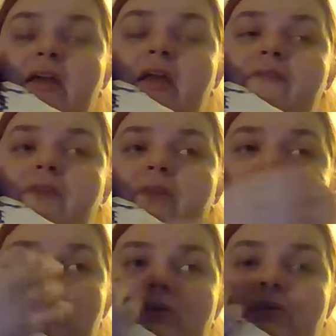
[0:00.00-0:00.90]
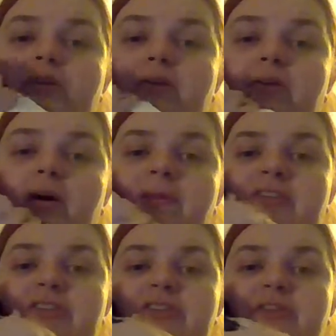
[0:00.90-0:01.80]
If you get two that are
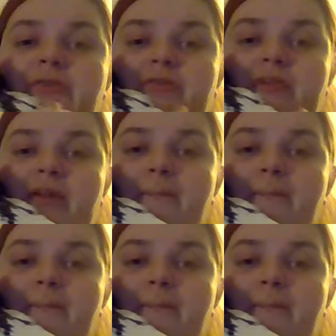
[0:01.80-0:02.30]
opposite genders,